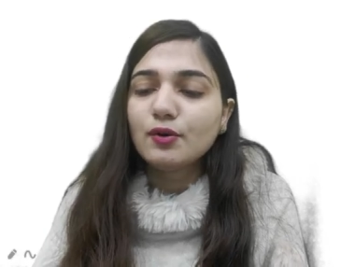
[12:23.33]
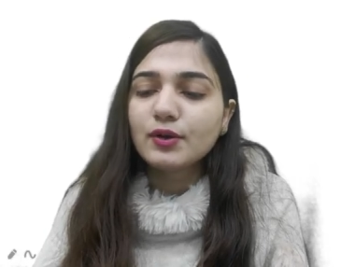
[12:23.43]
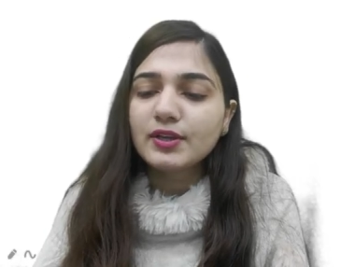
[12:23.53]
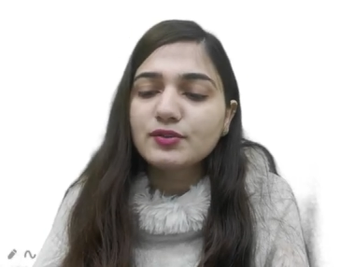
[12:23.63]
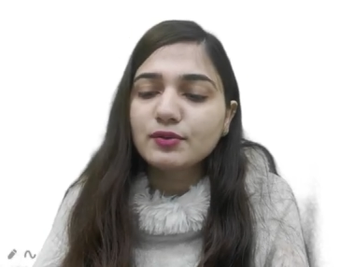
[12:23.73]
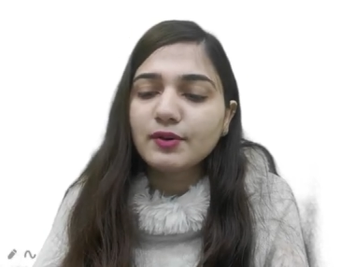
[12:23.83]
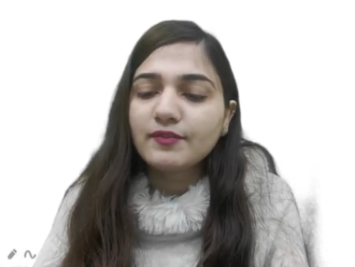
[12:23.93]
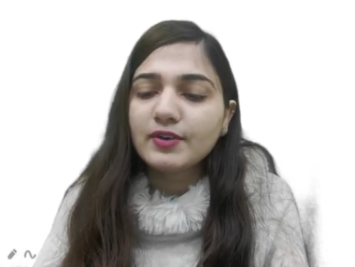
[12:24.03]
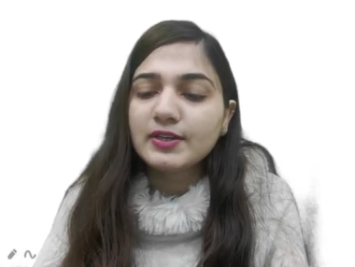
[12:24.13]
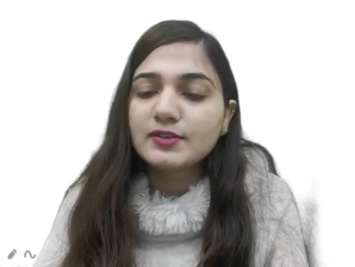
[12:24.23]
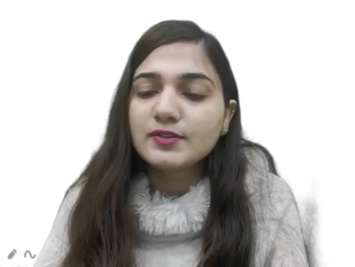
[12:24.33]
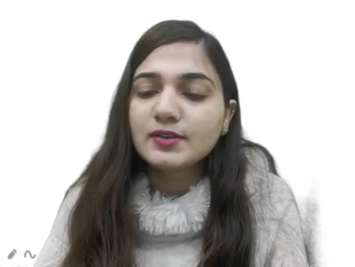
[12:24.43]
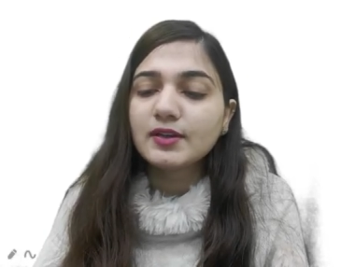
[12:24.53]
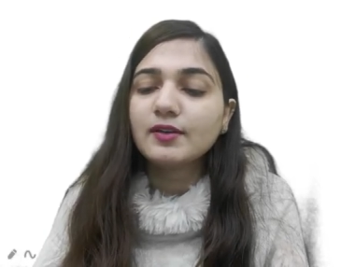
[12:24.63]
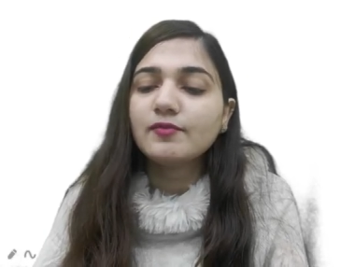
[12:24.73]
Okay, so it
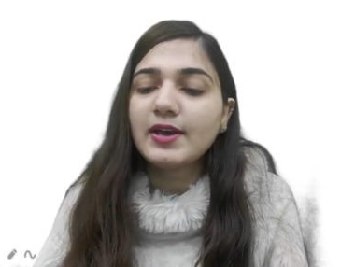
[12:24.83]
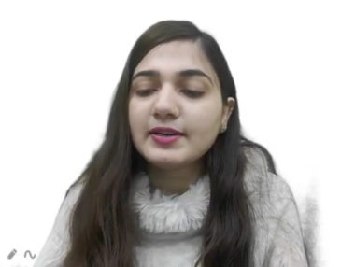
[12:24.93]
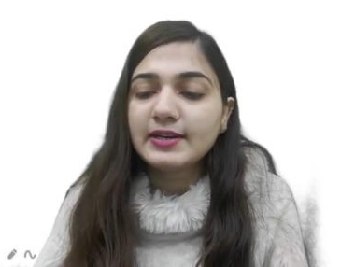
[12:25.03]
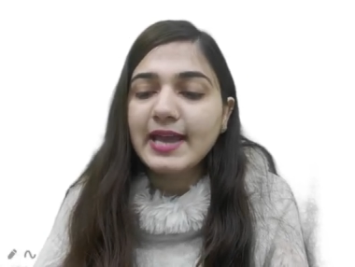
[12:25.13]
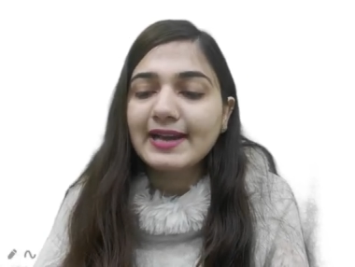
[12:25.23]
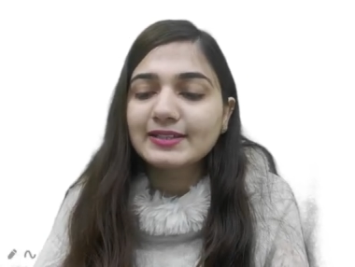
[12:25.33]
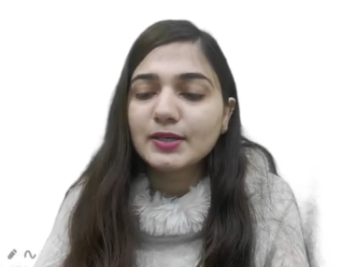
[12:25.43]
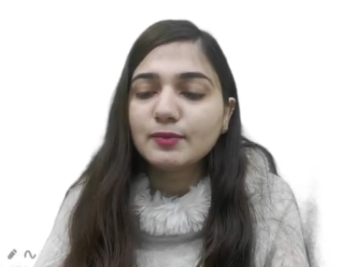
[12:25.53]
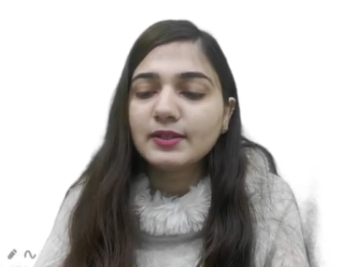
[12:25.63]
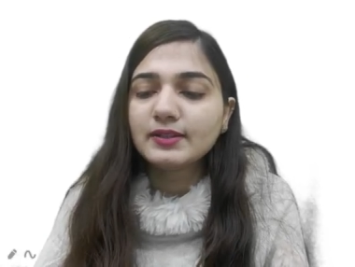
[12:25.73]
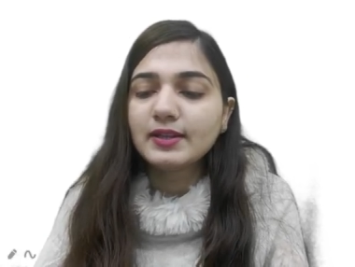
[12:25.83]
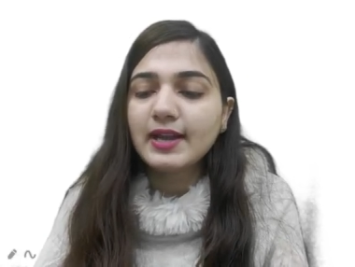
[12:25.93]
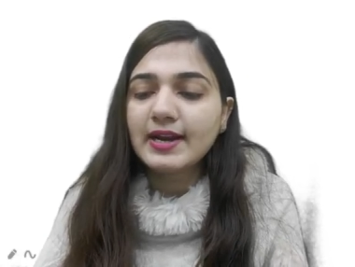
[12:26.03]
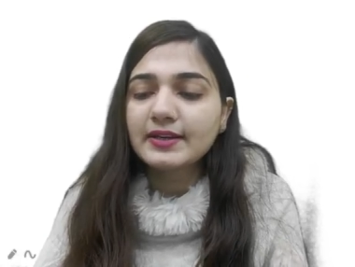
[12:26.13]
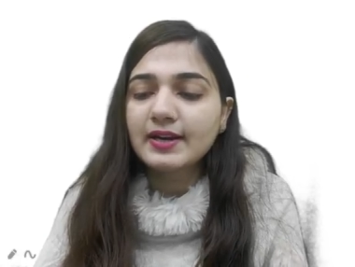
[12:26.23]
is when reacted with the
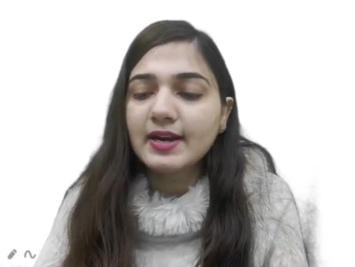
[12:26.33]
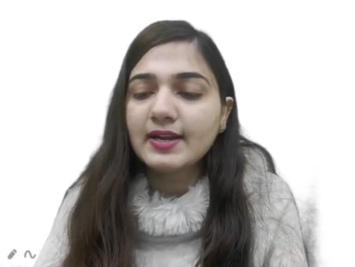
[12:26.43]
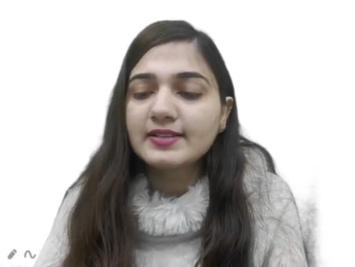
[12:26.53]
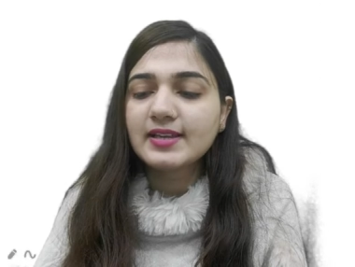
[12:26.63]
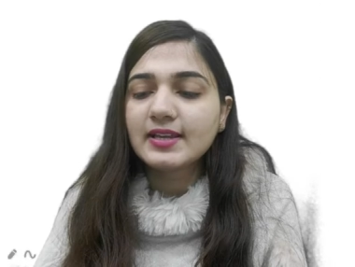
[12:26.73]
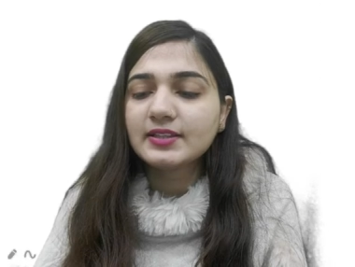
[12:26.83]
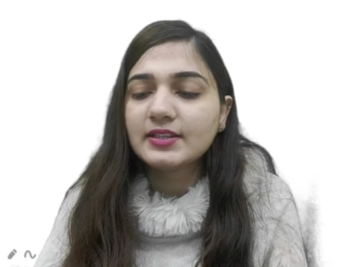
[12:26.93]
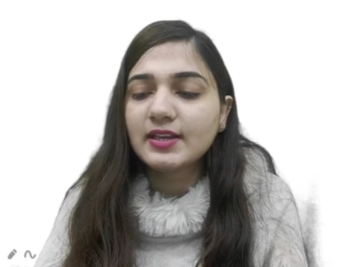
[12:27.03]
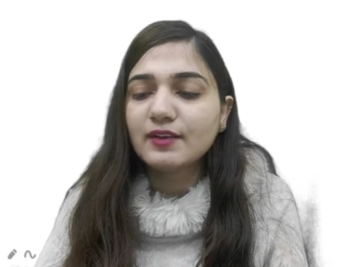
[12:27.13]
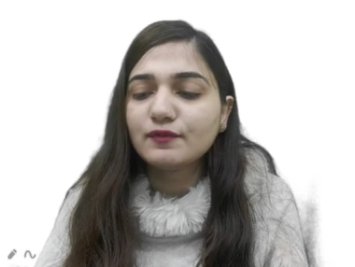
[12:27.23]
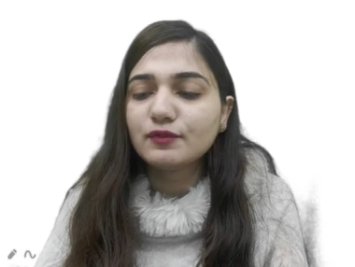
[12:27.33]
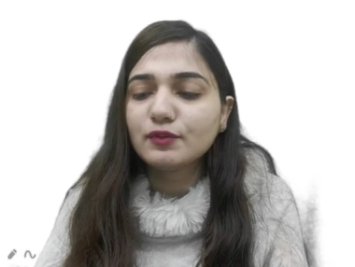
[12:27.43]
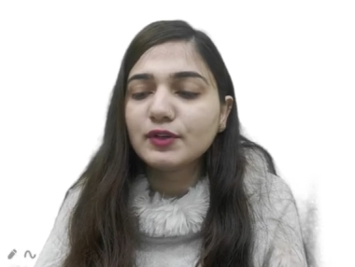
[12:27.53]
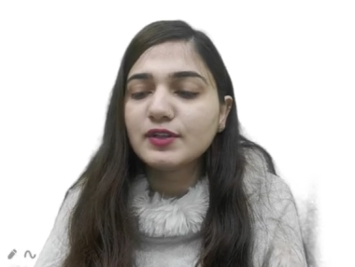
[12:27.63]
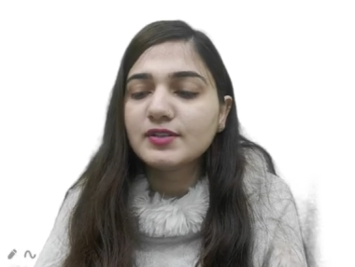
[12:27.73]
nitride
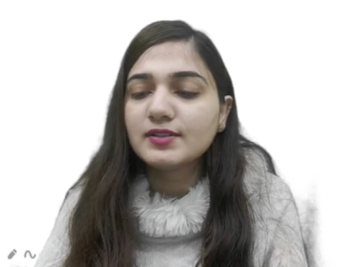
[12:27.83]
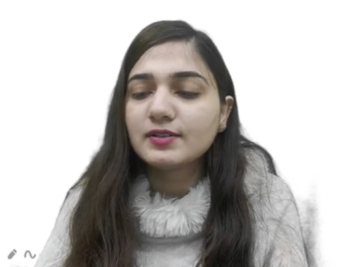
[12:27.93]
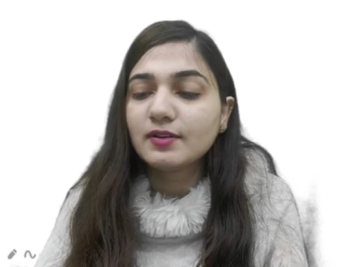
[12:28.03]
Si3N4, it is